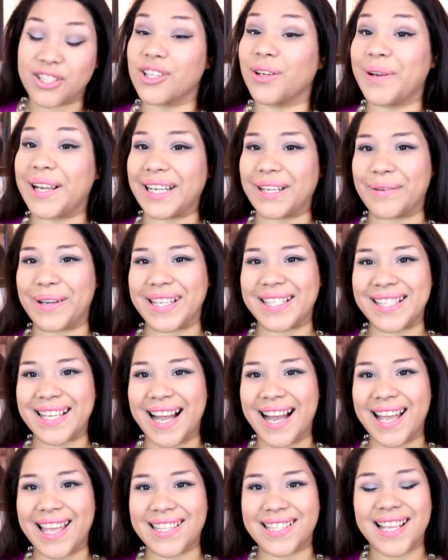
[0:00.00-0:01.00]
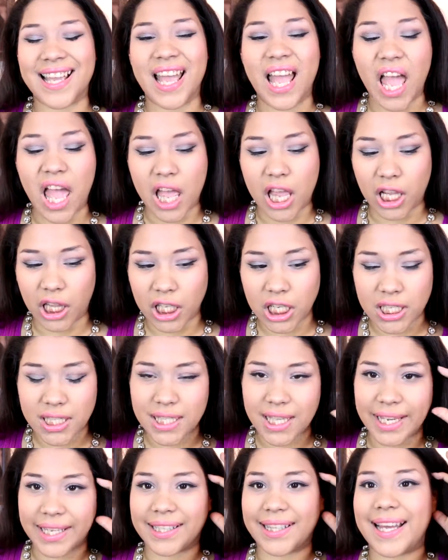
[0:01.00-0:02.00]
So anyways, guys, it looks
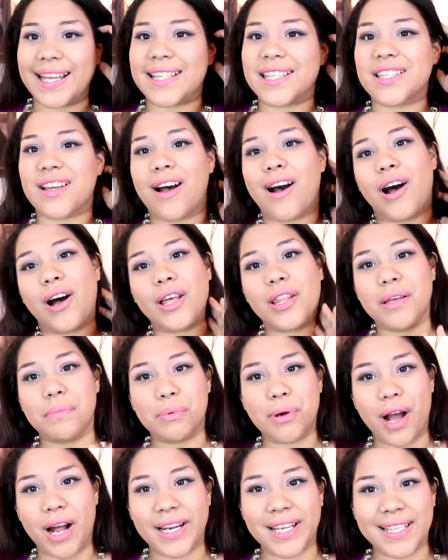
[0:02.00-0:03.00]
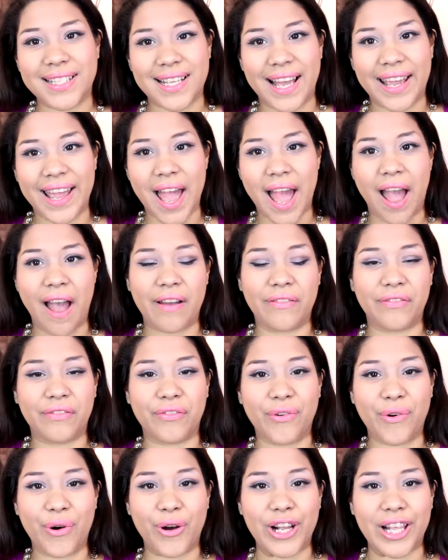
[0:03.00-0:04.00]
like that's all the products I have
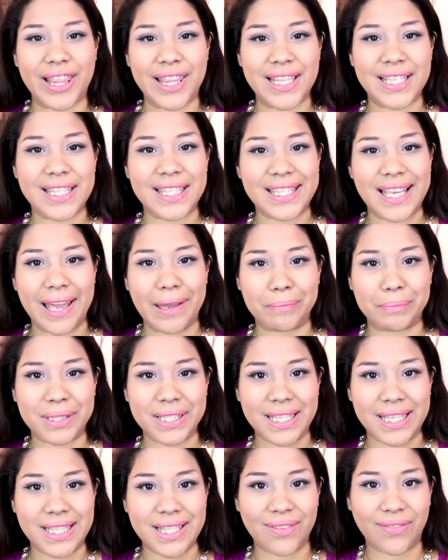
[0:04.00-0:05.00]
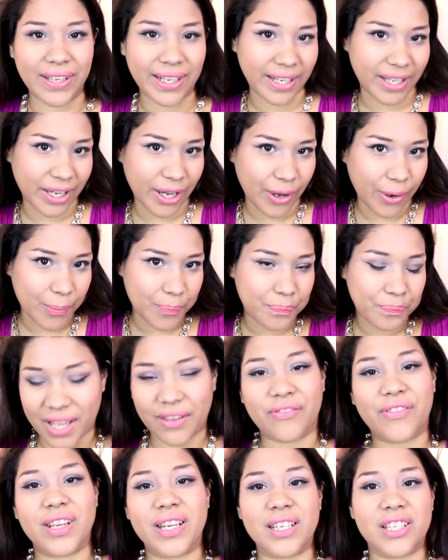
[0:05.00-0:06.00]
for this Empties video. I
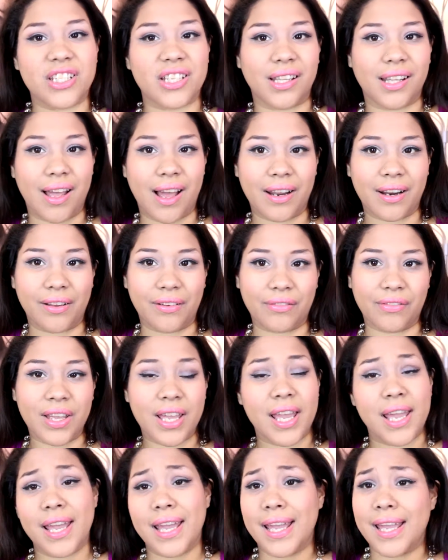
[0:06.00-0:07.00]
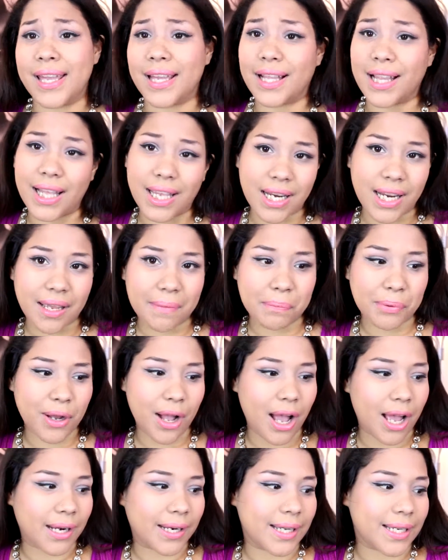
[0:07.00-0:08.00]
finished a lot of cleaning
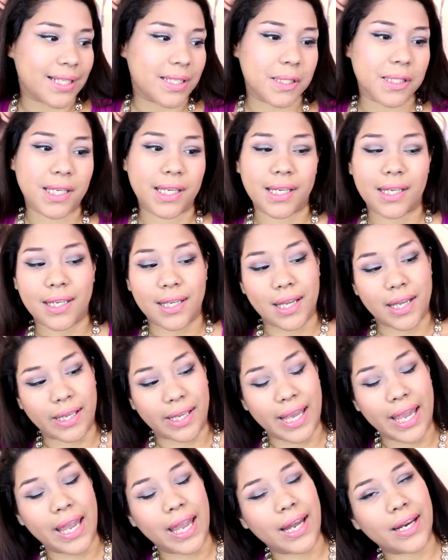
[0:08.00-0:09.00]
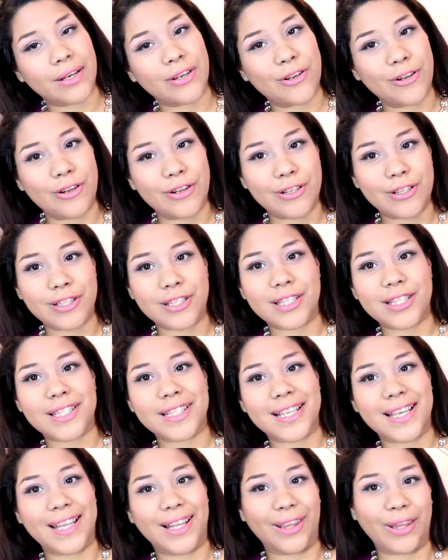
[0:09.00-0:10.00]
products, candles,
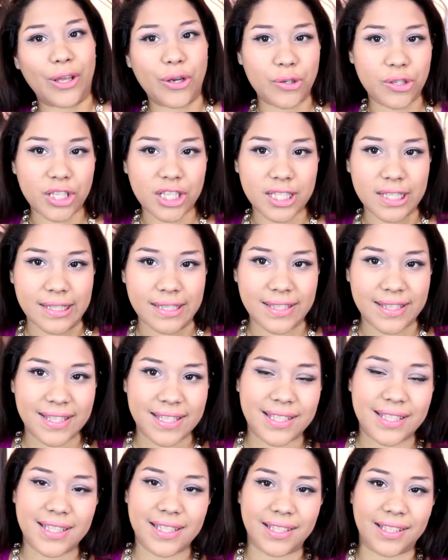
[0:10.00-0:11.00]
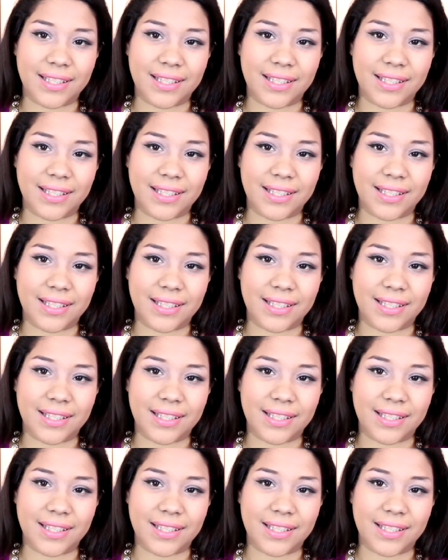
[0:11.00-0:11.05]
lotions,